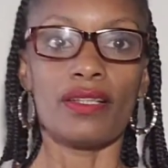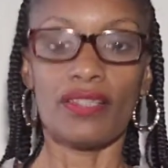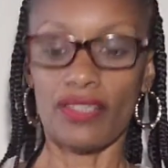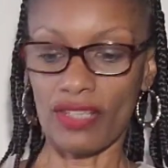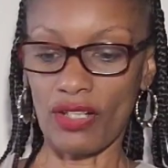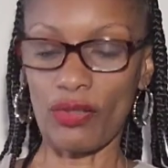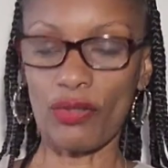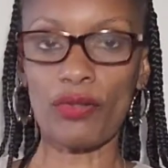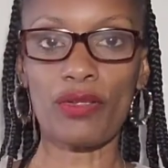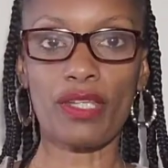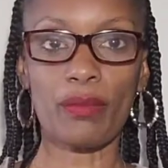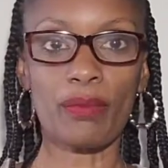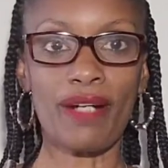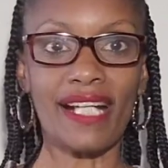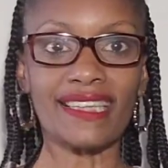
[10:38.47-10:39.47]
so the
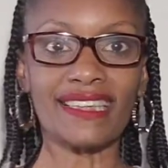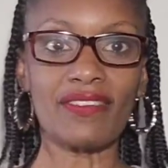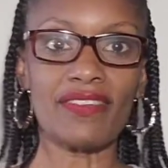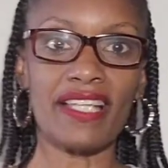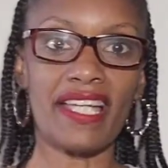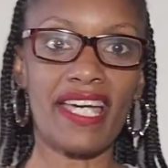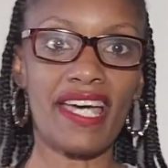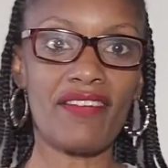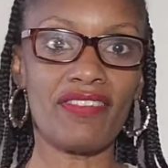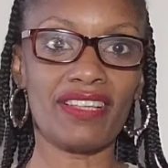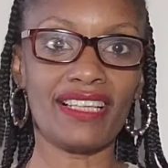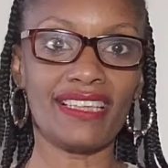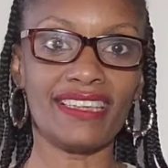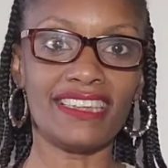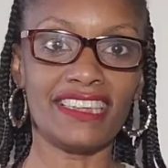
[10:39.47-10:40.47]
price of the
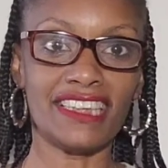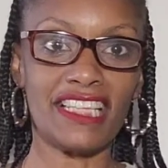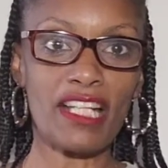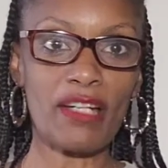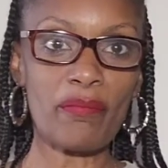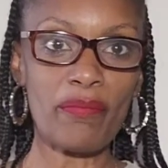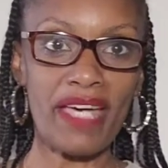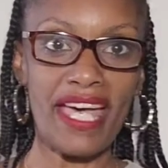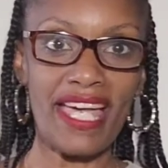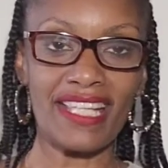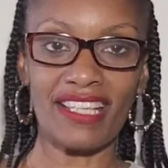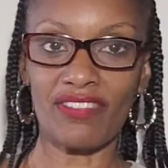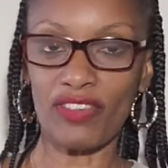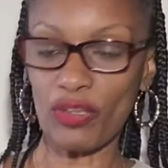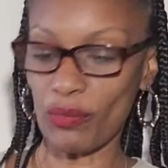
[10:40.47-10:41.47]
Evelyne GM bag,
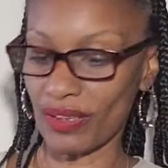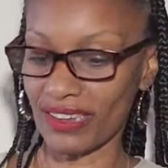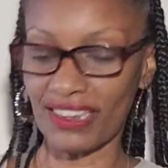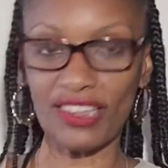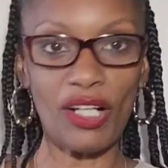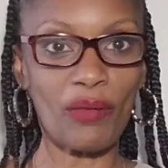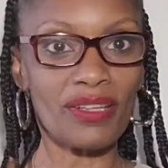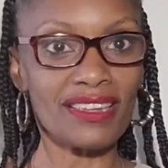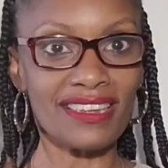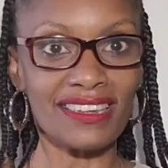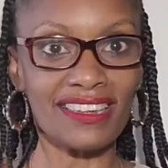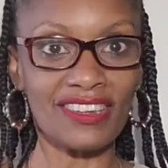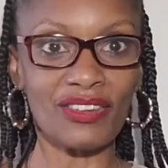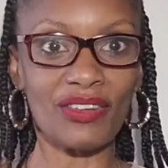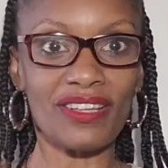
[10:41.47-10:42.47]
if you were to go into
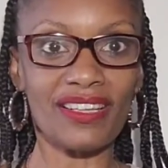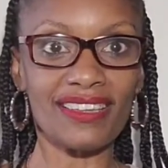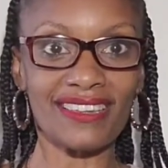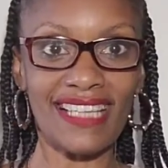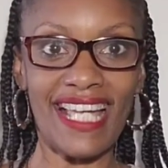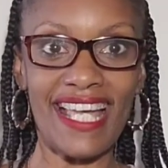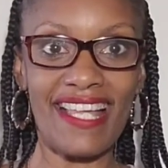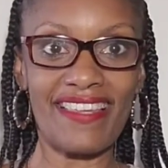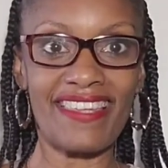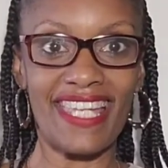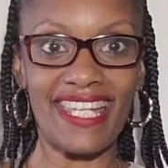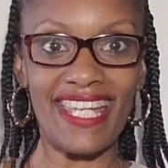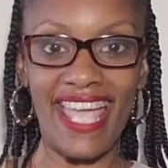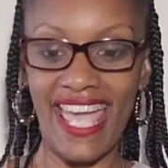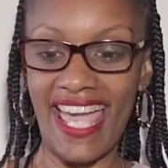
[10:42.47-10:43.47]
stores and
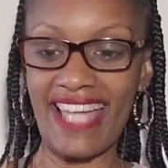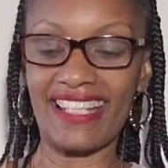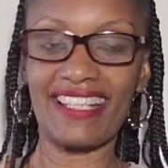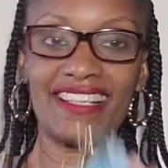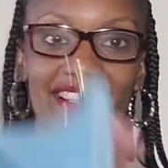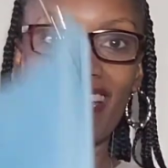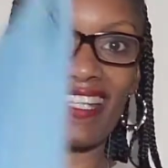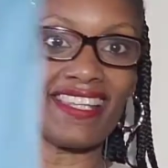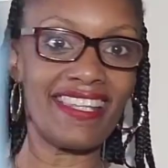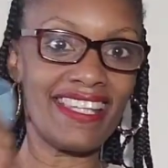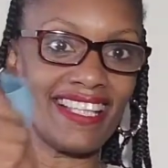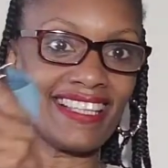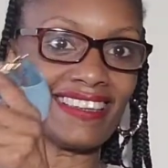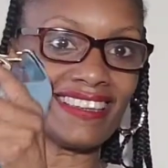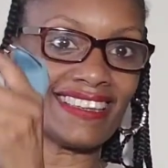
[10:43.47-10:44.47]
they had it in
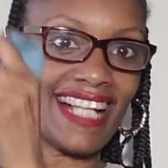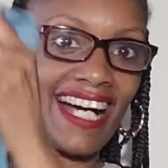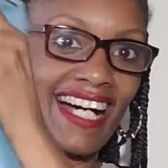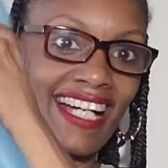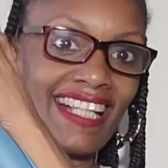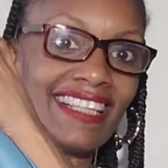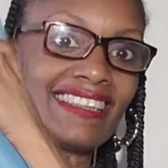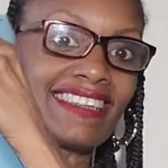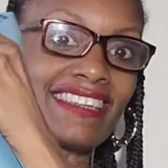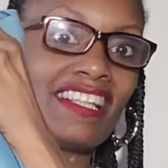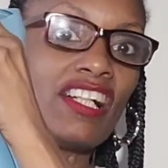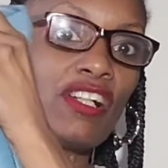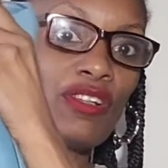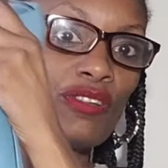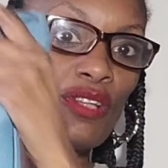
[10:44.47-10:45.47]
this size,
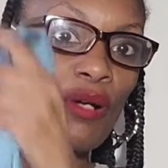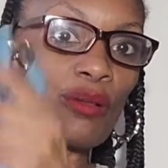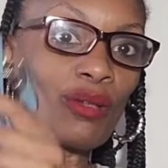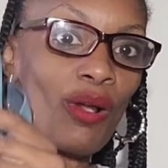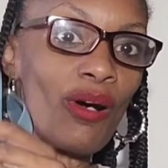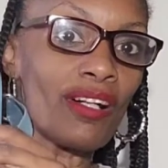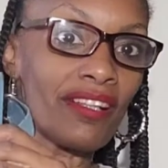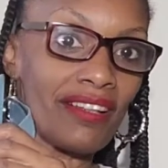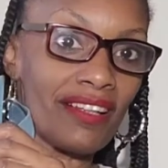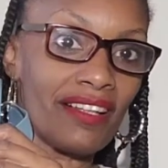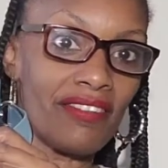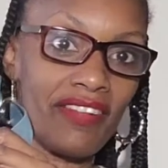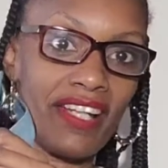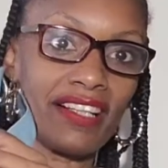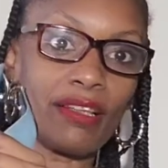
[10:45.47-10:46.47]
no longer
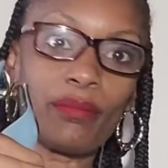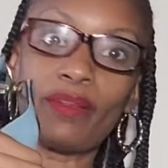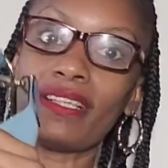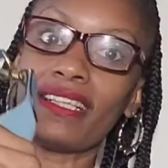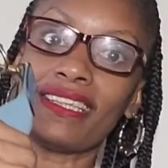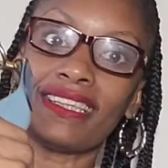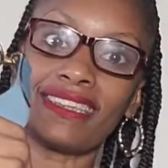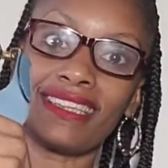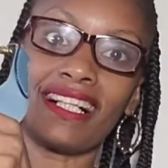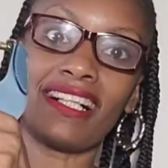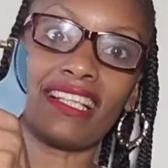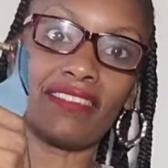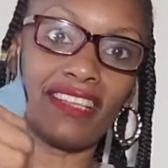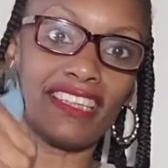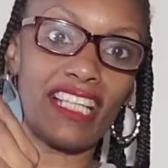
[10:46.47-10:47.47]
available in this
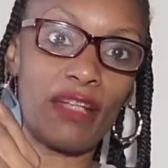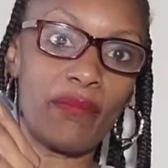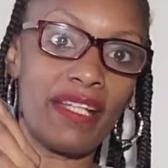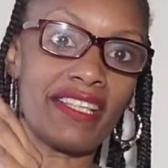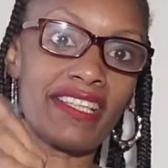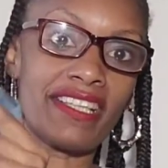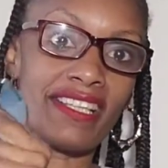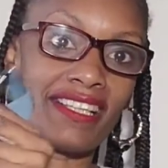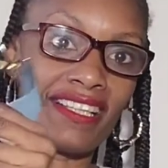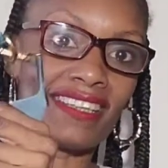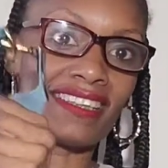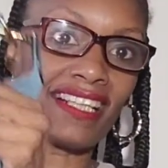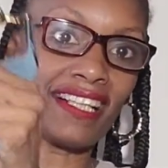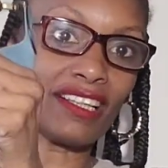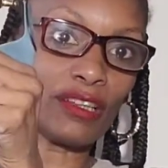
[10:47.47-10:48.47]
color, as I mentioned, this
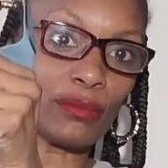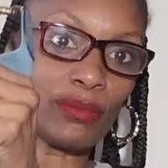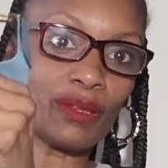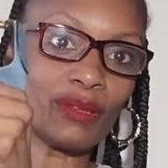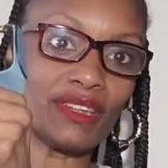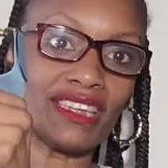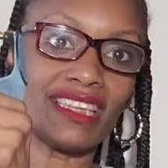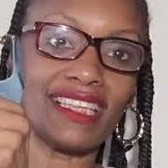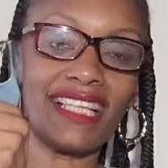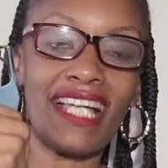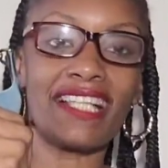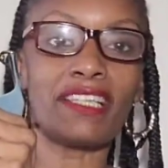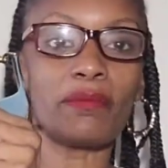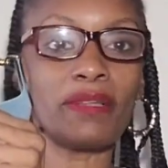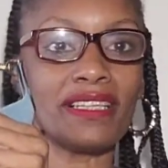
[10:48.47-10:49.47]
color blue jean
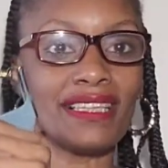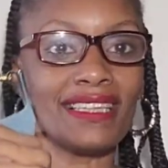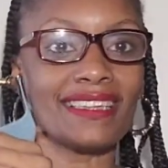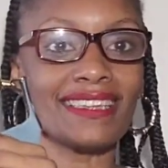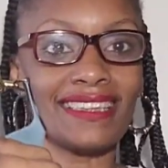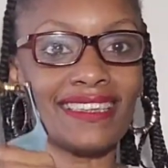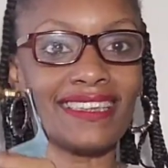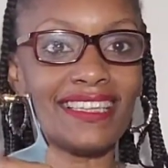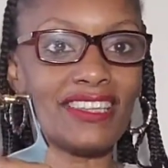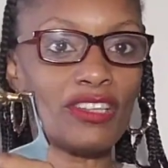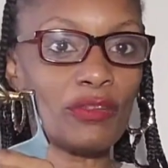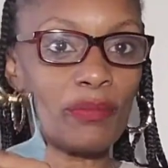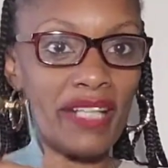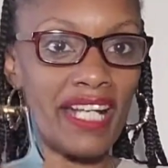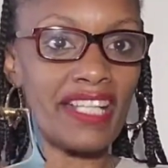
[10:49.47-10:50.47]
has been
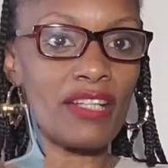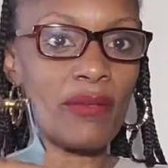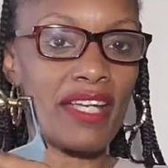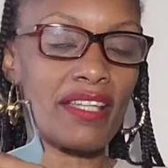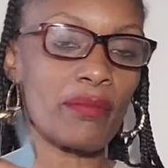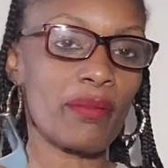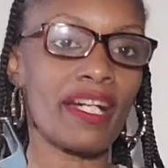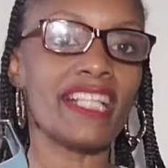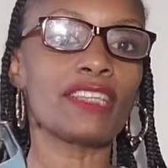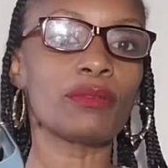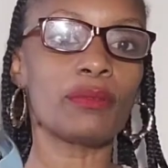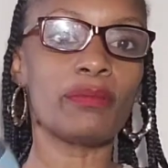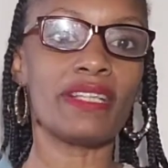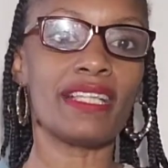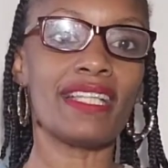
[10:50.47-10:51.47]
discontinued. But anyway, the price
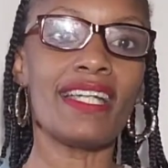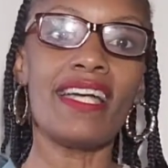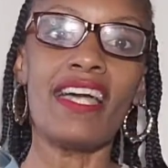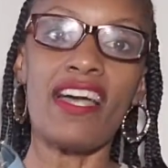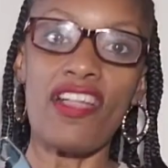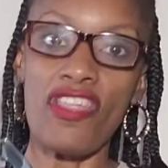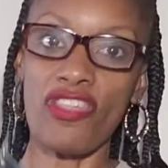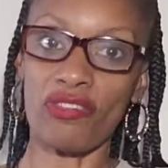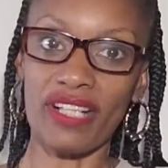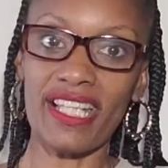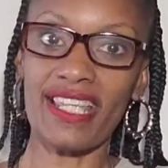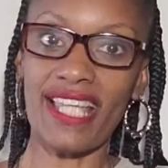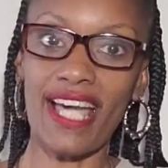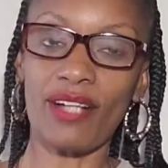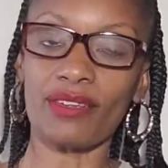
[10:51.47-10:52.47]
would be
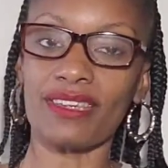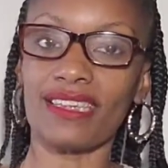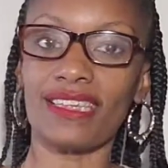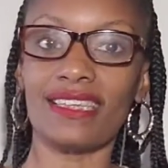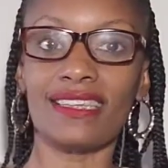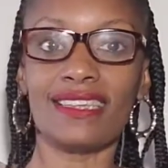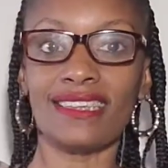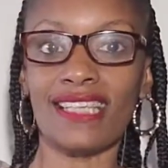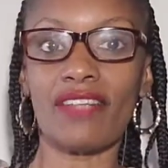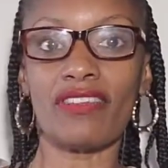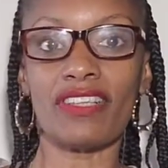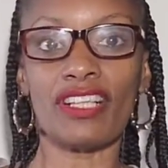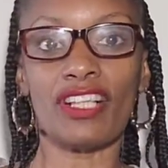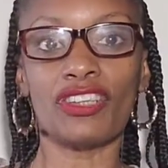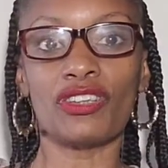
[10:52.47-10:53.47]

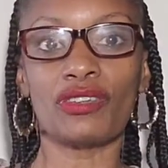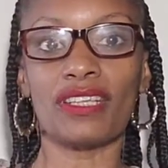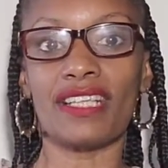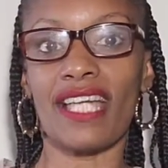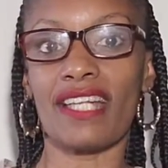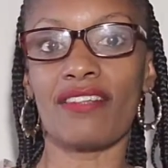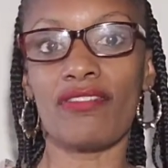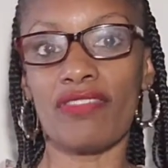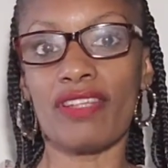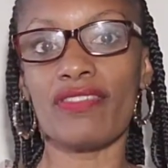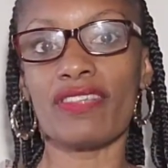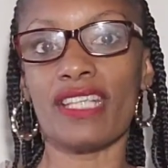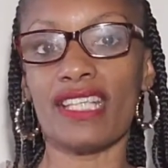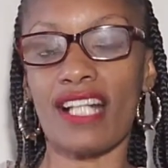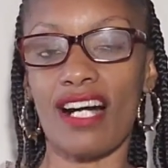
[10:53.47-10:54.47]

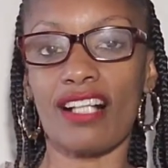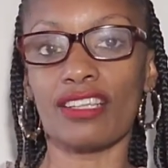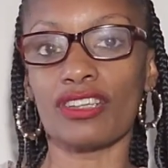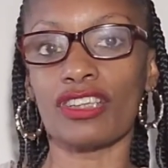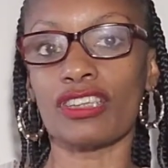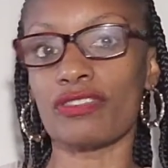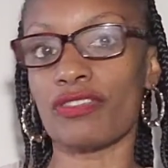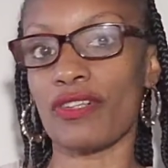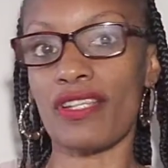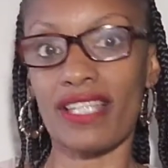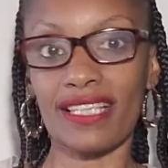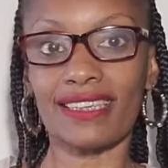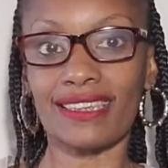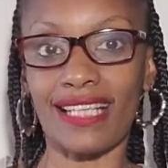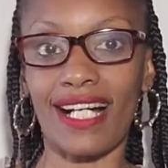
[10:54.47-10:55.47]
$3,750 for
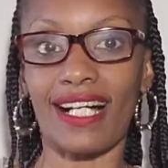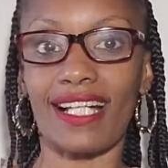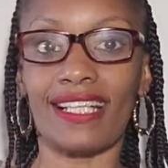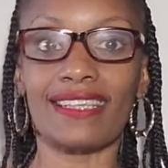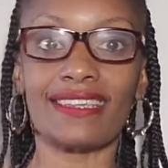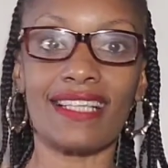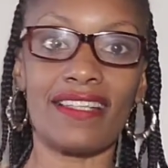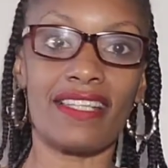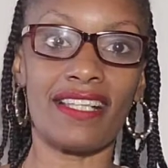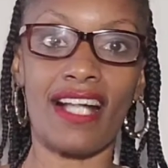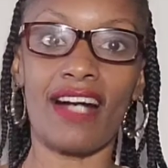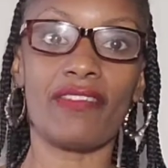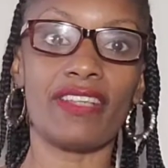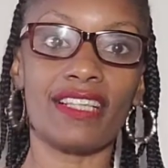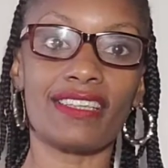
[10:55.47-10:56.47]
this size. And then
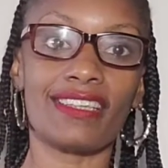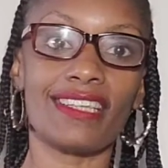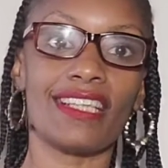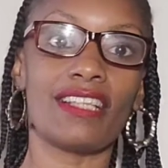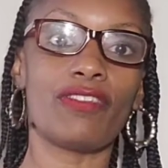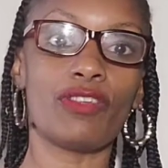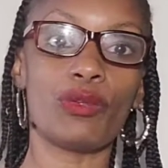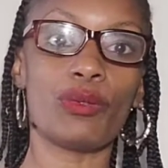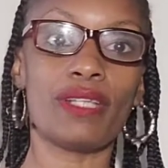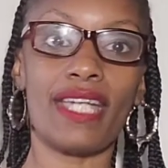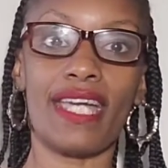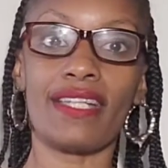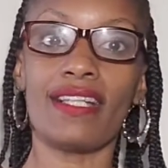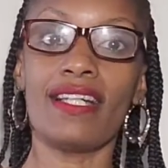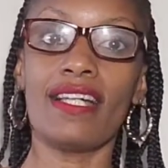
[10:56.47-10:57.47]
obviously if you
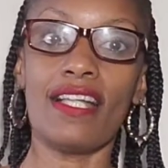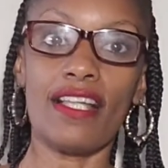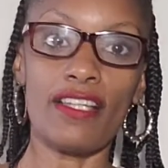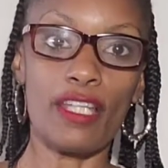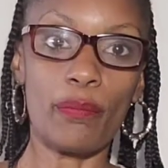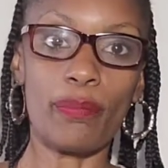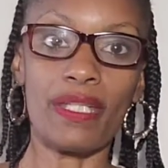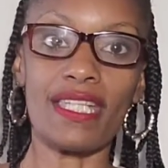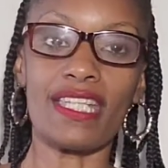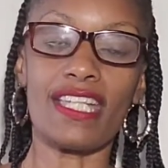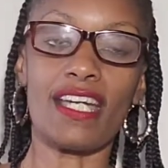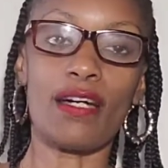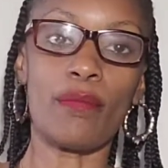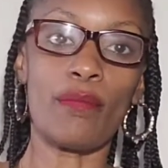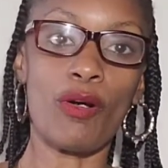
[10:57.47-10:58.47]
get the
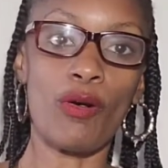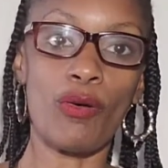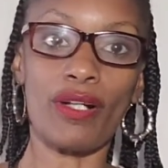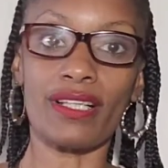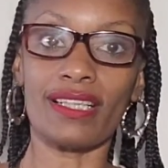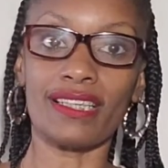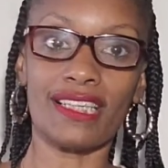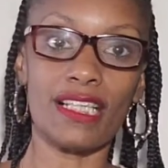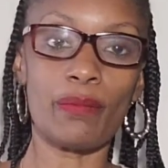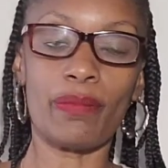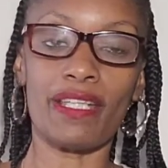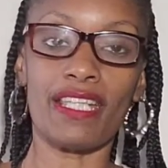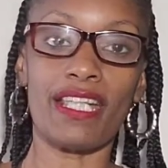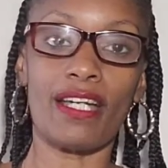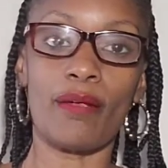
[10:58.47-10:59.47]
PM or the
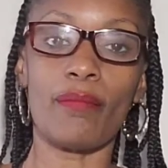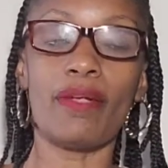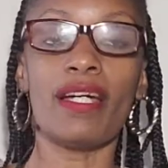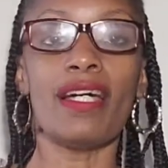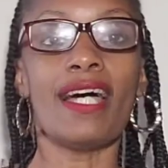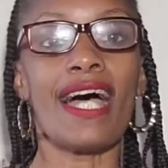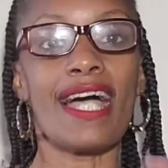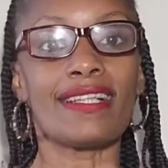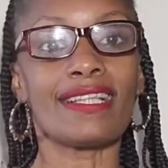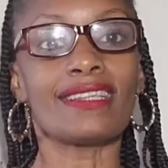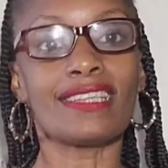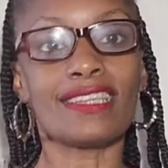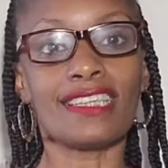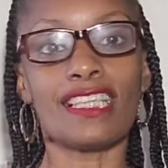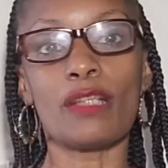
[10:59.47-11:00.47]
TPM, I think
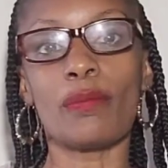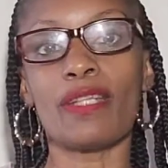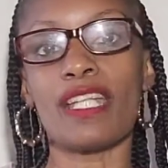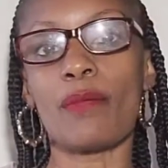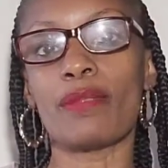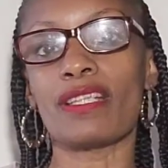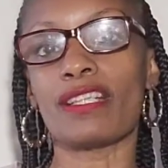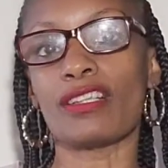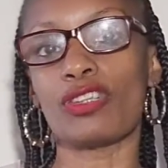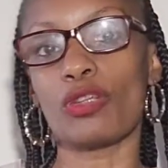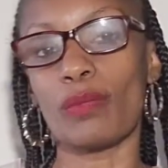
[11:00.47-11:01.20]
the TPM is a little